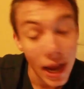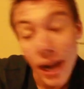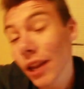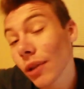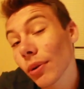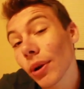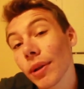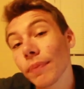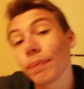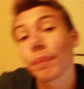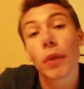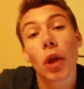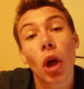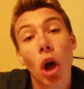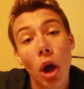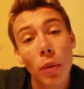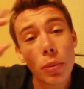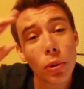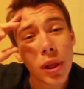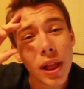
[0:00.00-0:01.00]
Anyway,
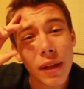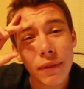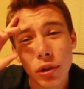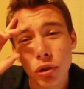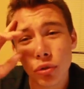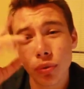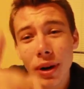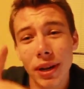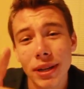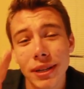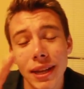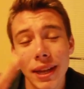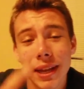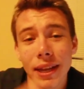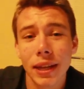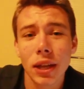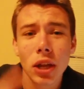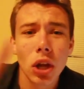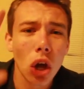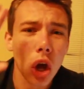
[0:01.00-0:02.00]
hope you'll have a great
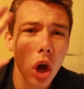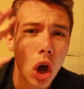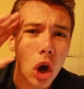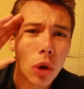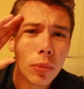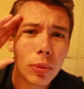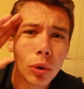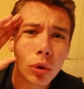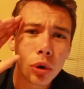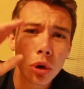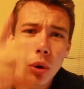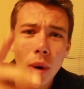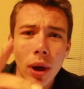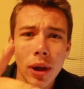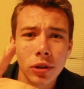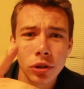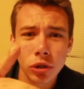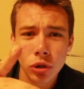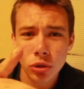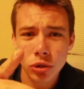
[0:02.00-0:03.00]
day. Hope you'll go
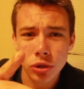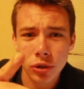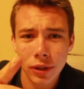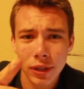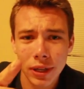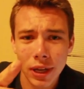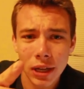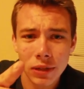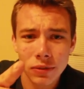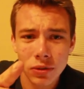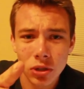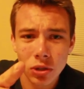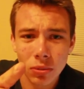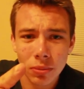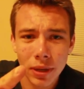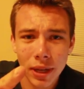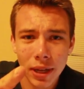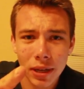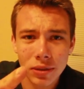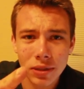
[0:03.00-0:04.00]
out and do something nice for
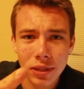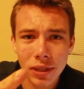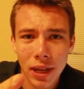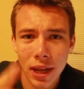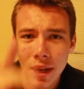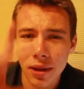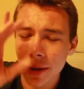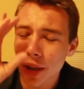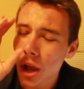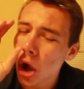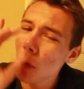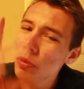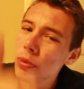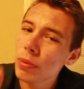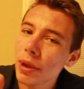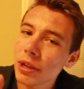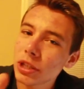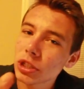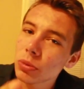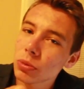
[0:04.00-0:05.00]
somebody else today. Hope
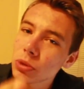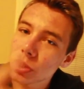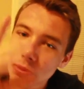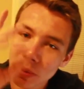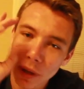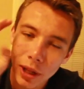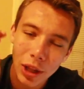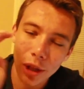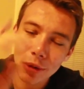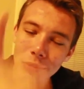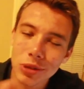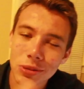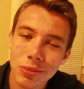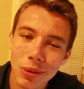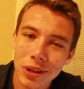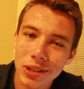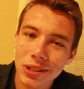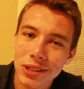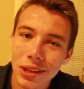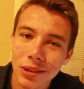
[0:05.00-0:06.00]
you make someone smile. Hope you
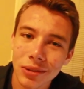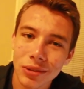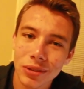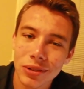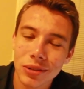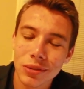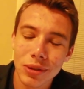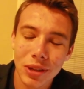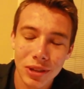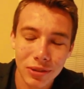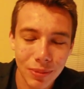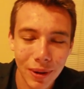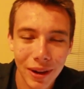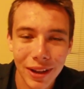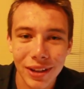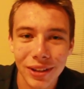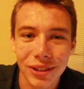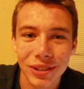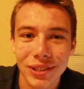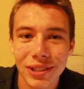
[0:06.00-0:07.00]
smile yourself.
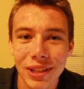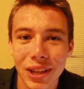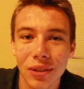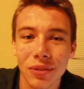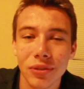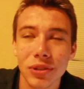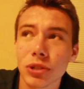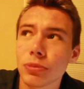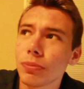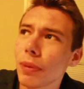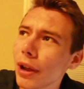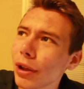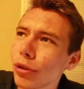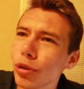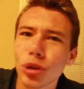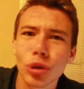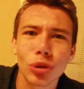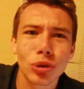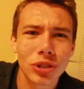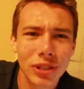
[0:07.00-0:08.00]
Smile yourself.
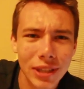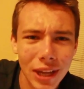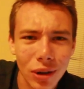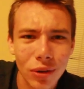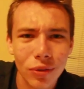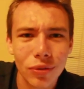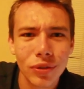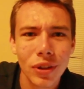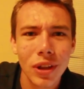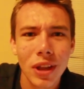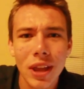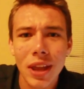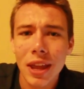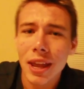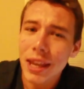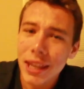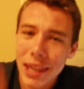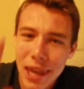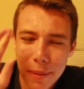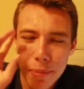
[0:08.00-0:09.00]
Smile yourself.
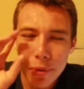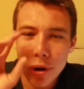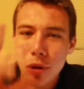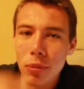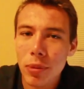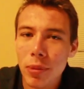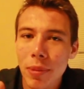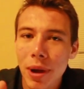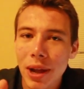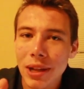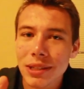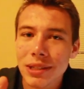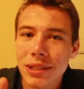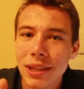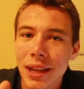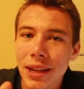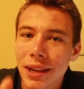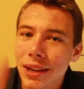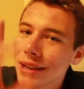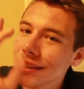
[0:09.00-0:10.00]
Keep an open
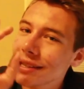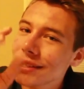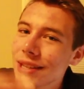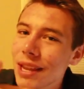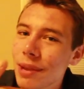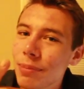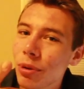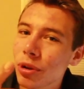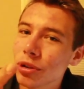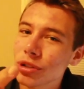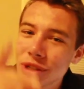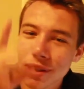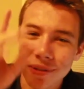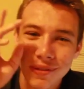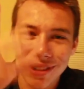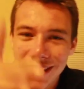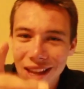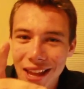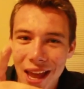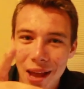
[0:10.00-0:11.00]
mindset. Stay
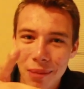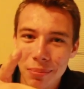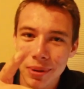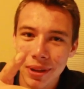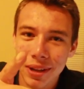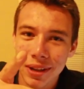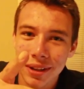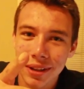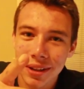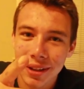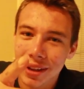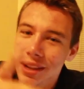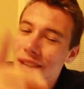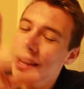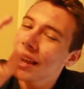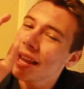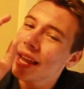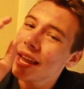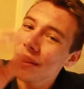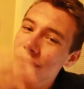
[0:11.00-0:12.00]
positive. Stay happy.
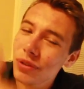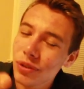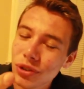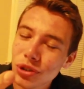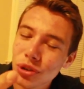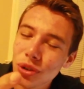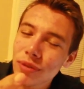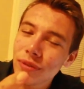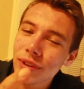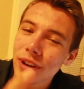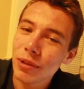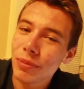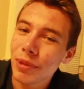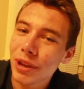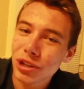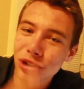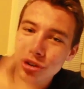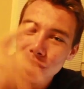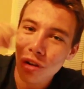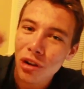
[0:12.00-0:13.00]
If you enjoyed the video,
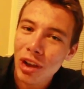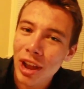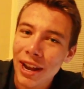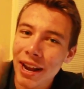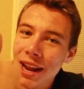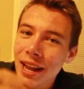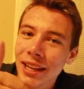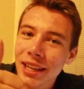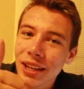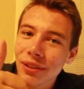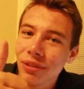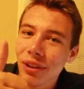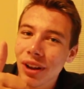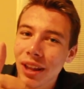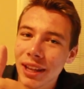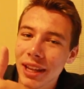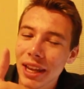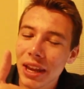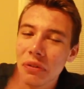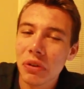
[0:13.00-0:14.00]
make sure you go ahead and give it a
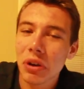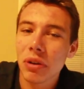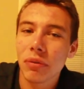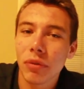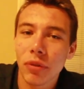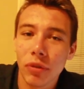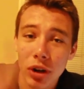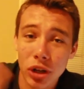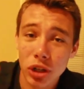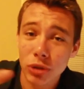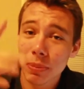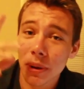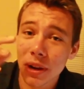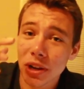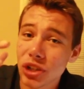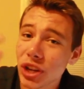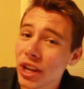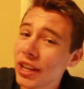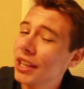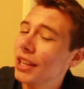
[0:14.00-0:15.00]
like. If you didn't, refresh your
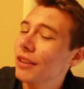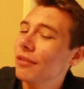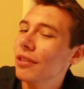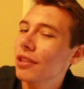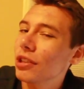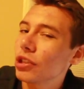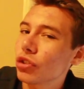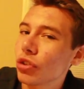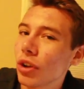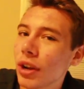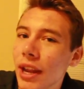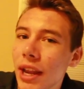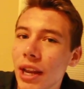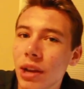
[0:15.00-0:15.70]
page and give it a try.